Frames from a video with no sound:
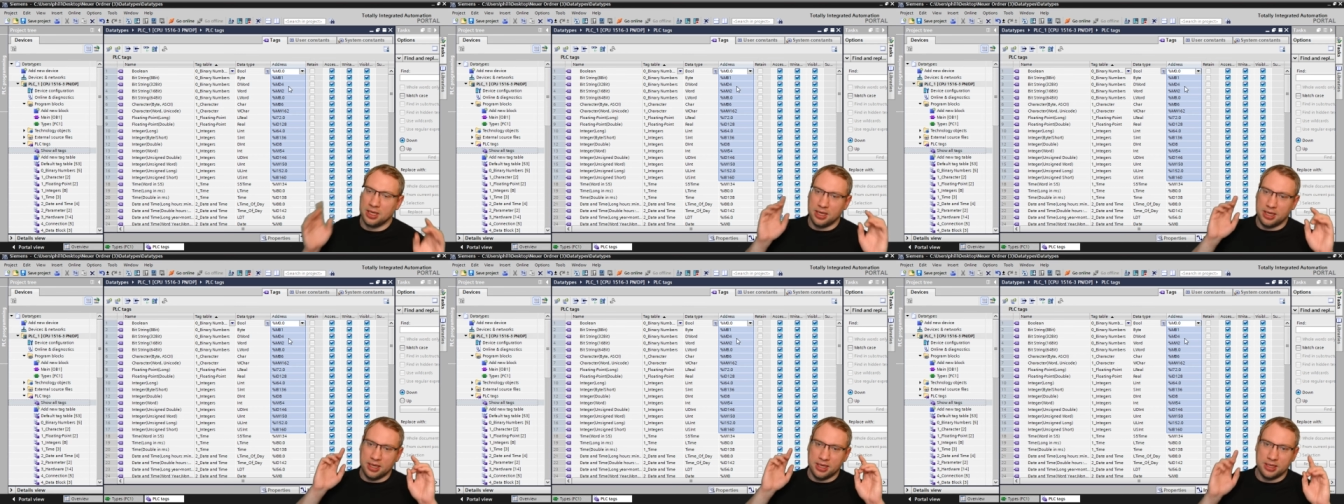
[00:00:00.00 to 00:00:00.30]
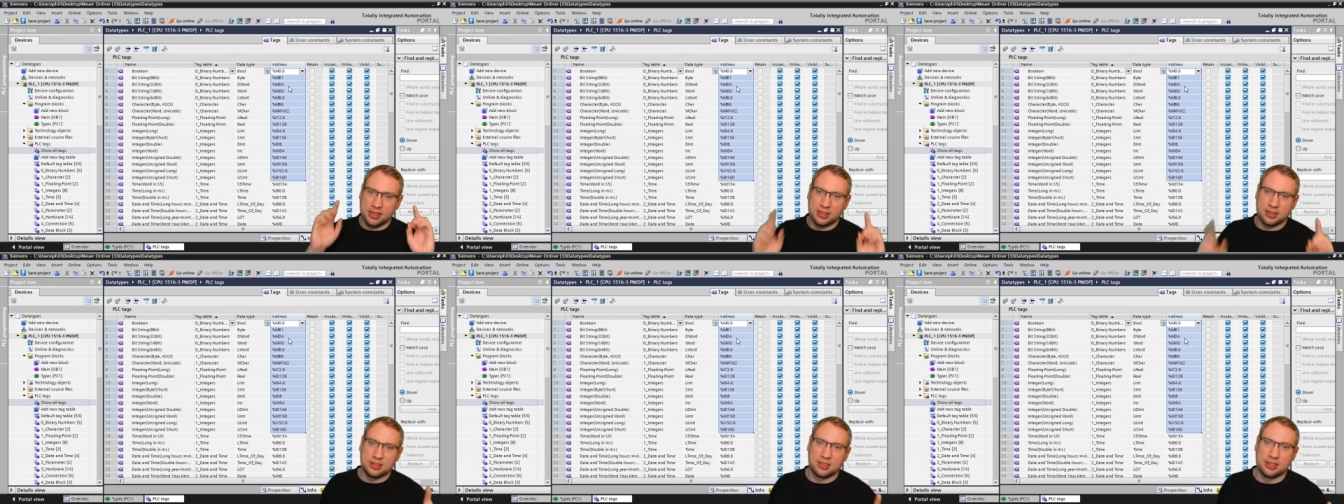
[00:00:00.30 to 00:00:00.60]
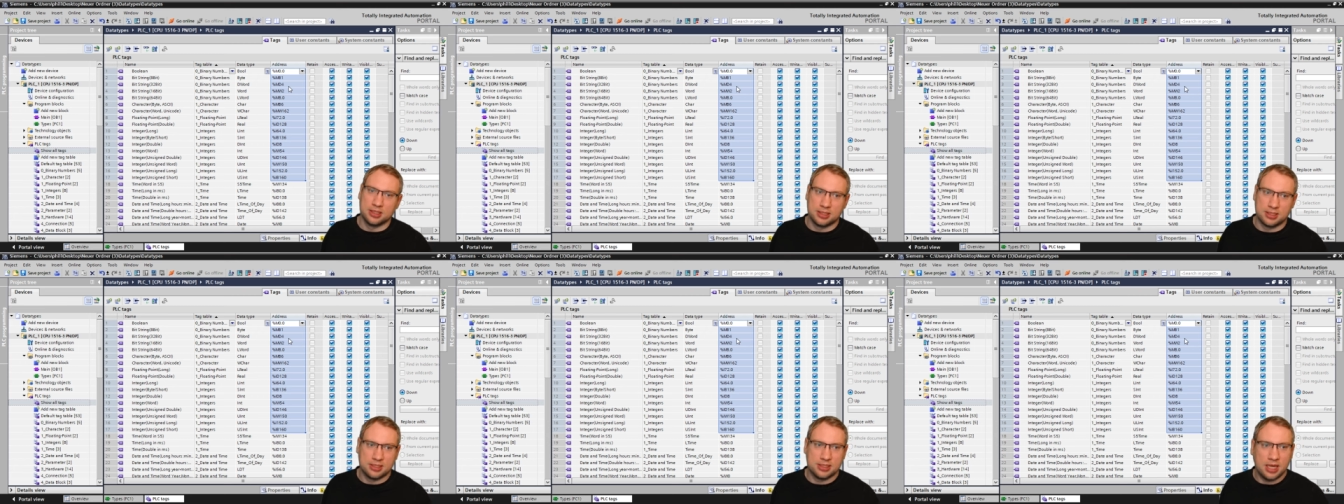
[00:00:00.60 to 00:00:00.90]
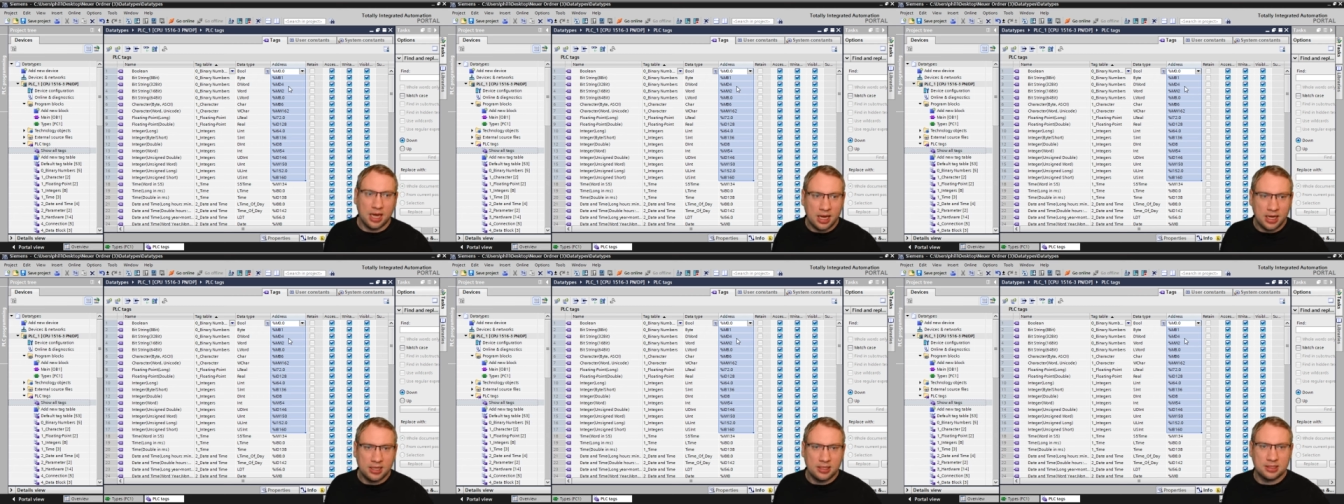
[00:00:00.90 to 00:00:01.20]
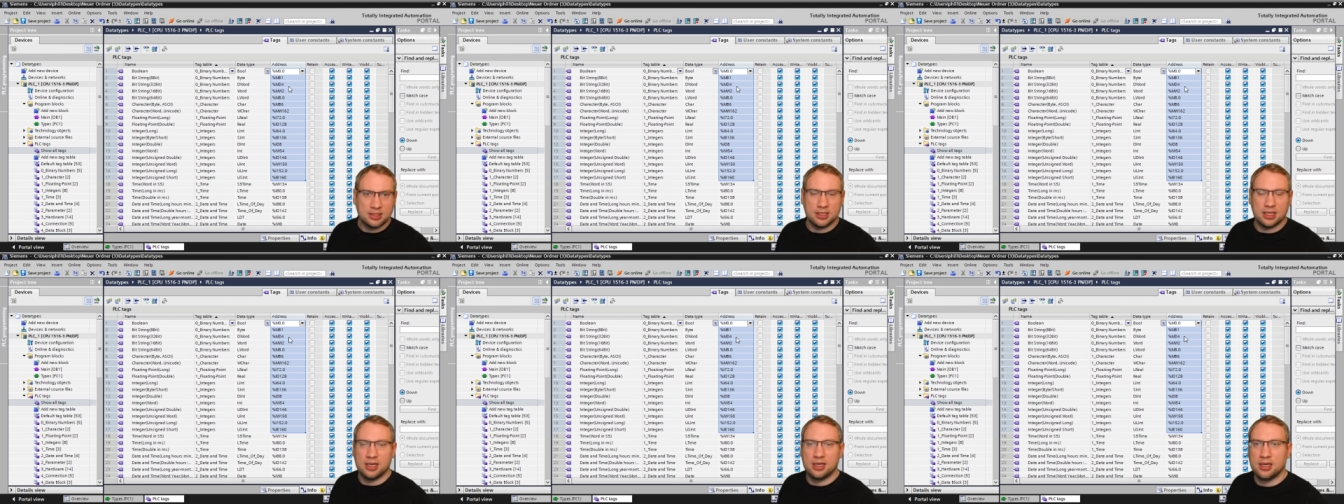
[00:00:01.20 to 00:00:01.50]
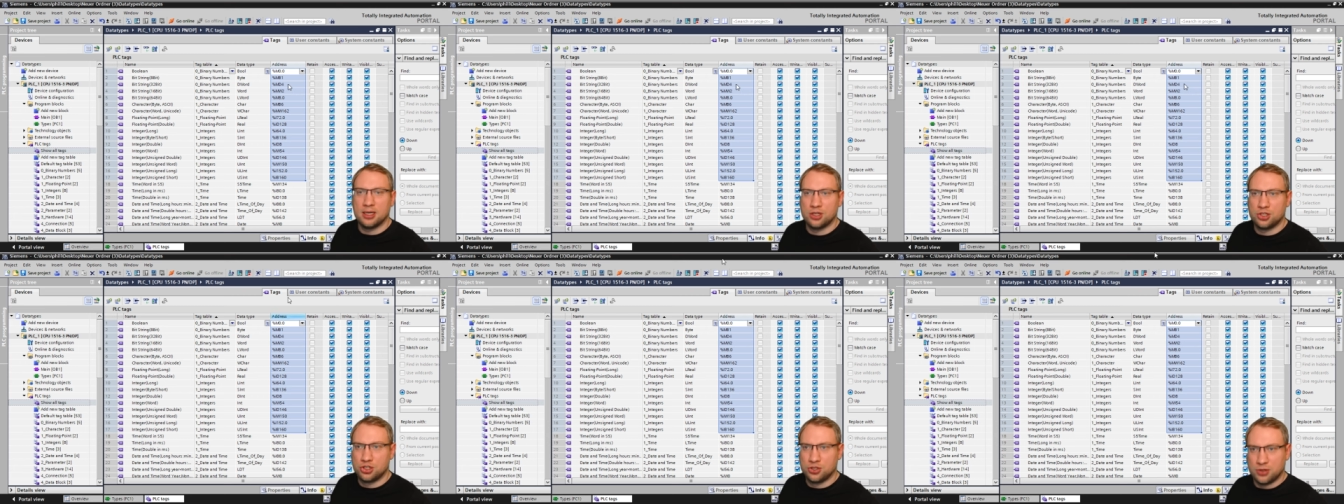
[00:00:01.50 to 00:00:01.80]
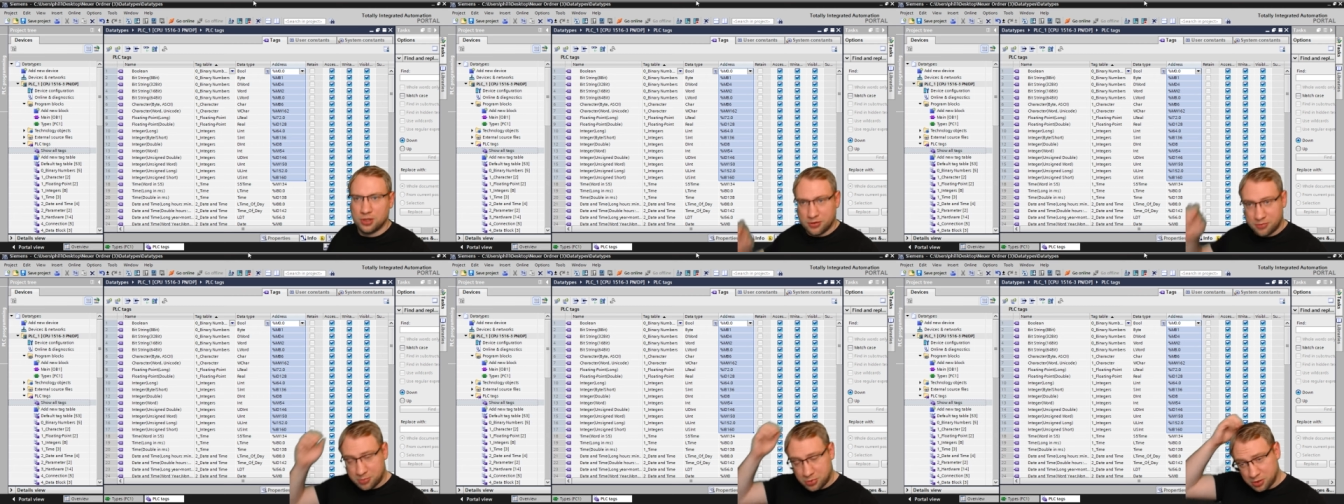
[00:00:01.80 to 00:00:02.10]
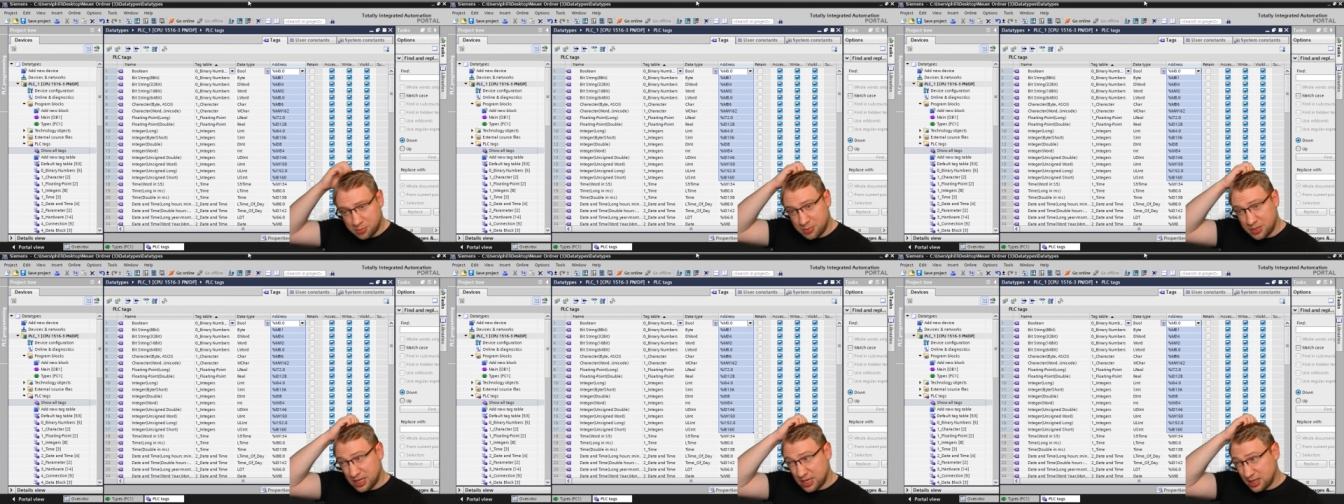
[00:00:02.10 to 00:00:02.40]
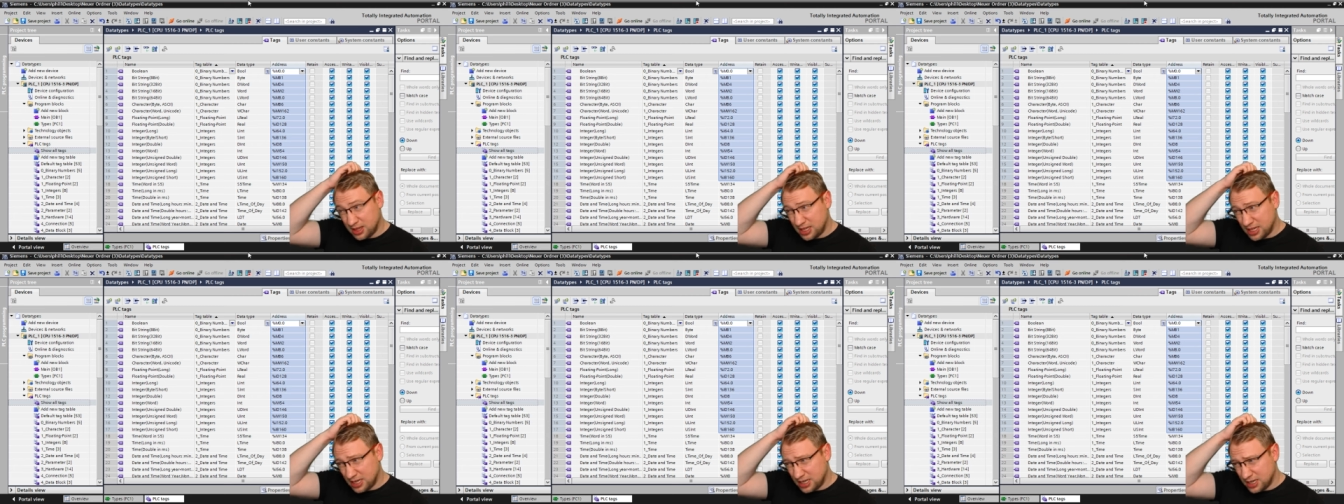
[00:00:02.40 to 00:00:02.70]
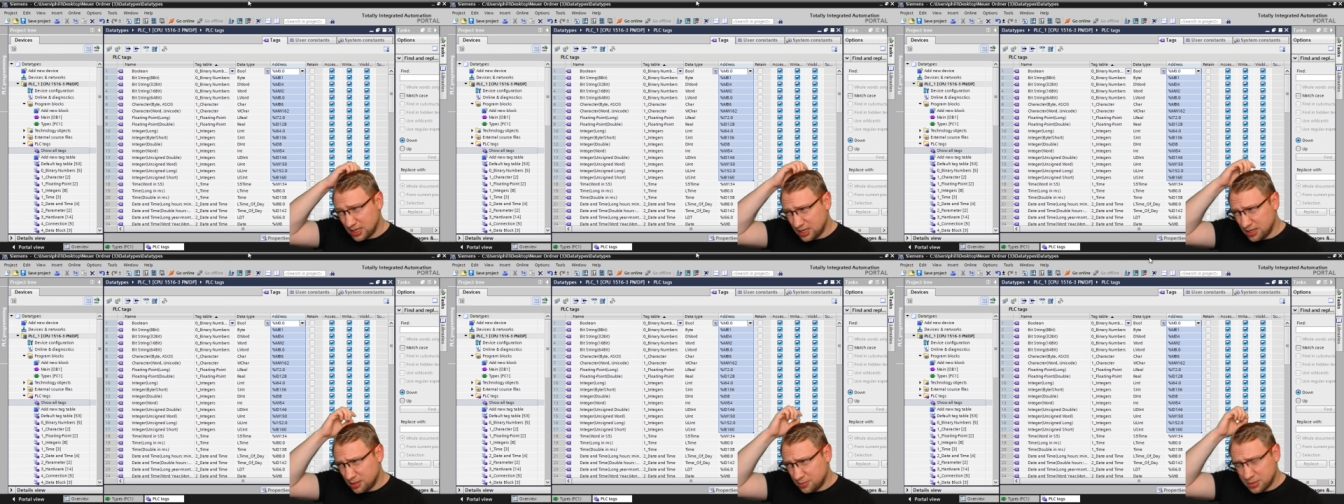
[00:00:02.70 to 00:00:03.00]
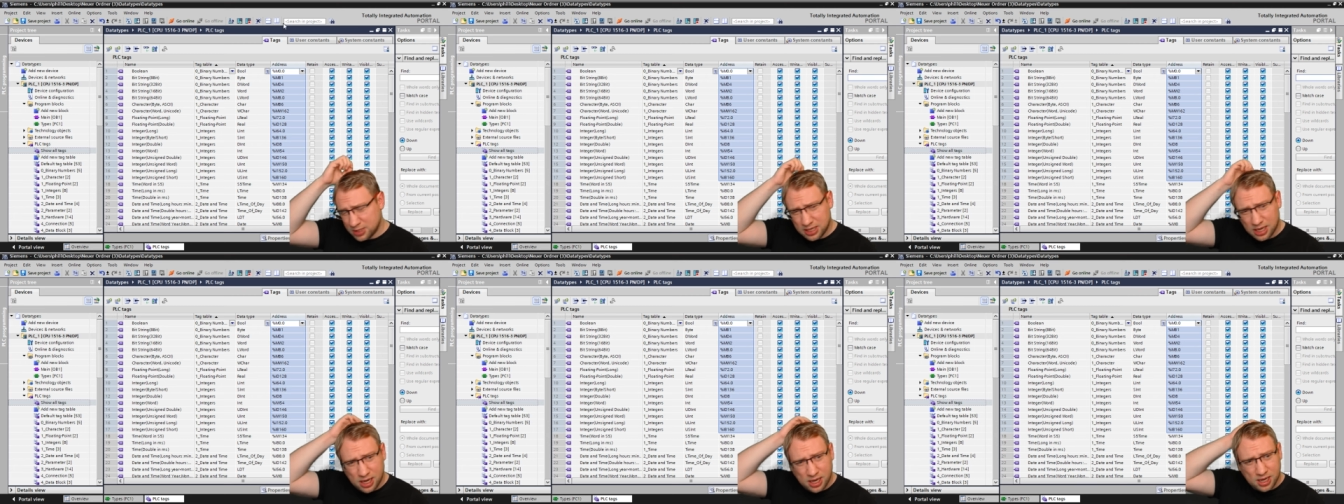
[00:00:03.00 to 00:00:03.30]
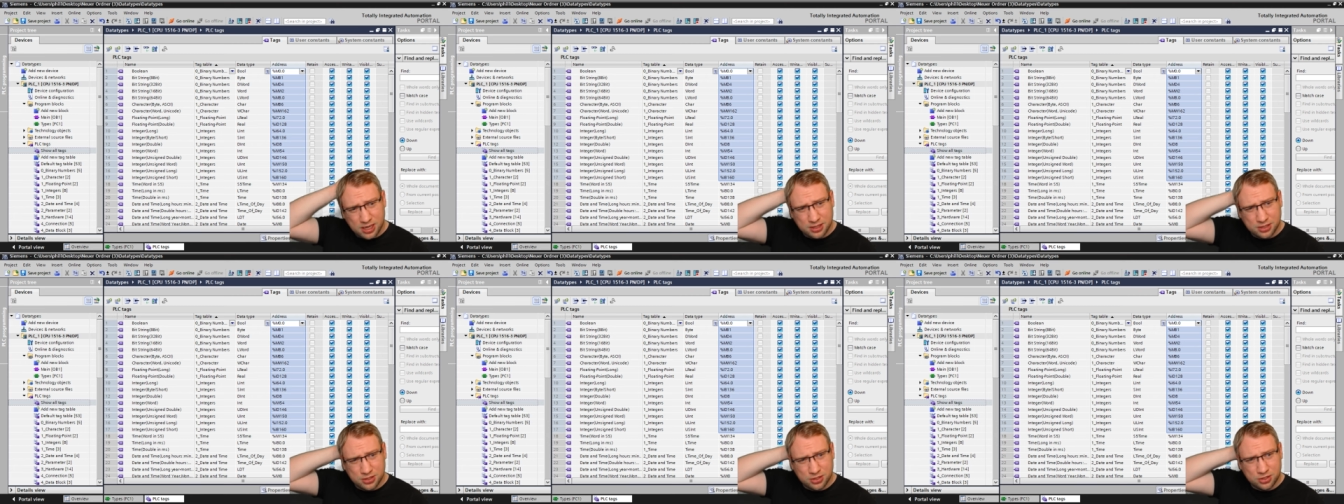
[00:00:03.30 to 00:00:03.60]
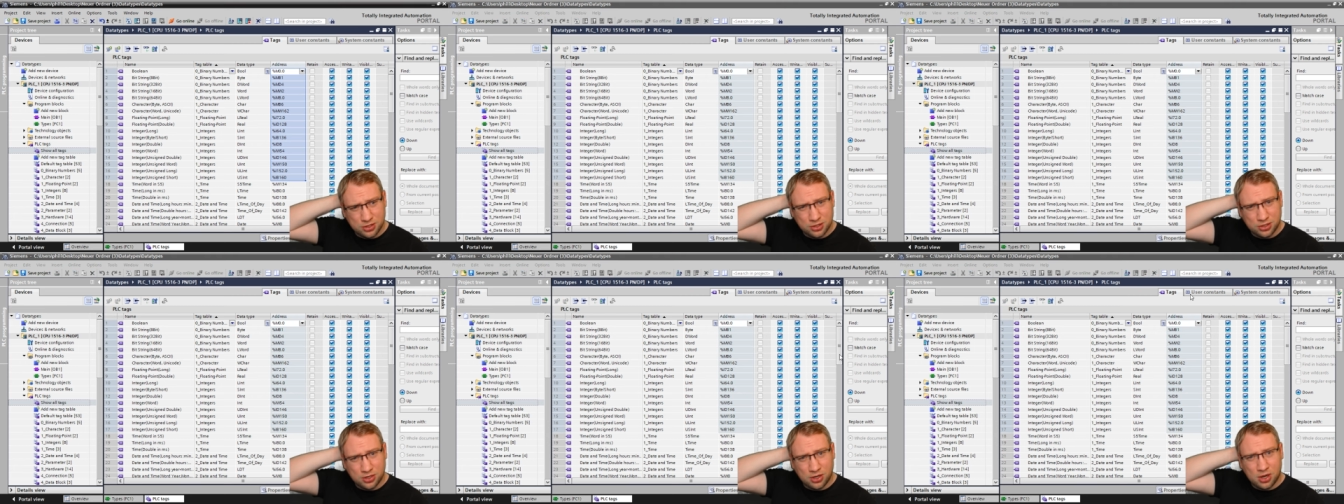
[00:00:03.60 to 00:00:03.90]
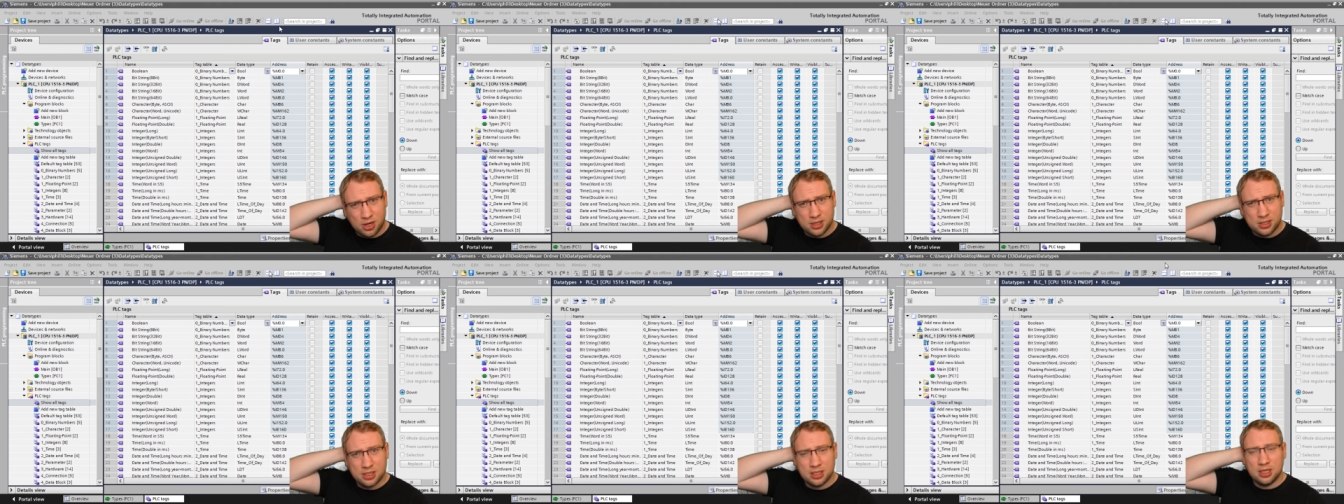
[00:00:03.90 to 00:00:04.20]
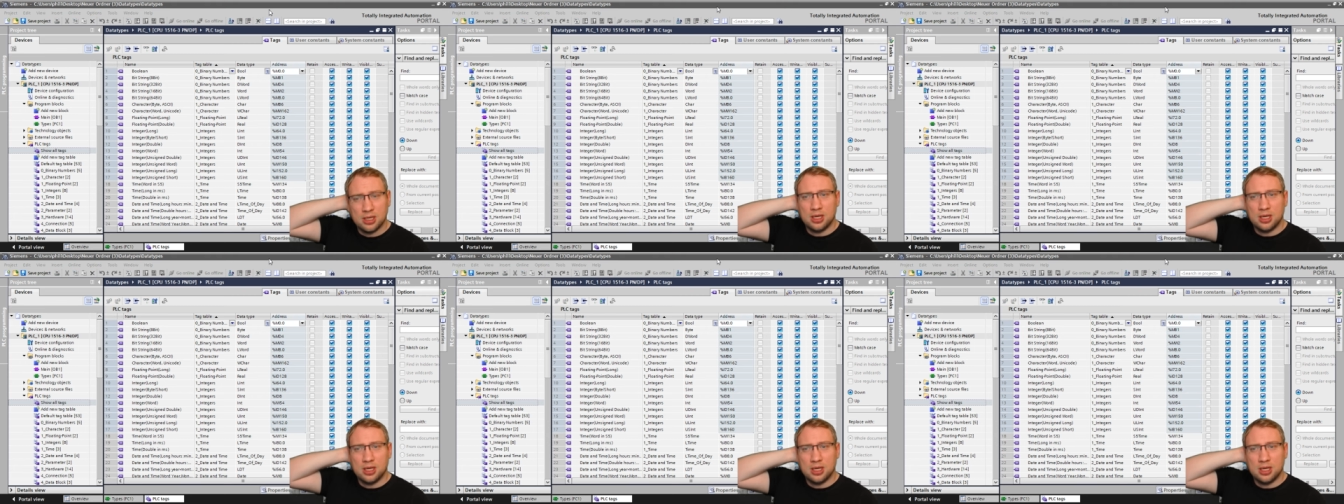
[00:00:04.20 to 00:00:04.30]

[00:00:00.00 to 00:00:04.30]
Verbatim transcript: It is the size, and I should have prepared that a little bit. I did not.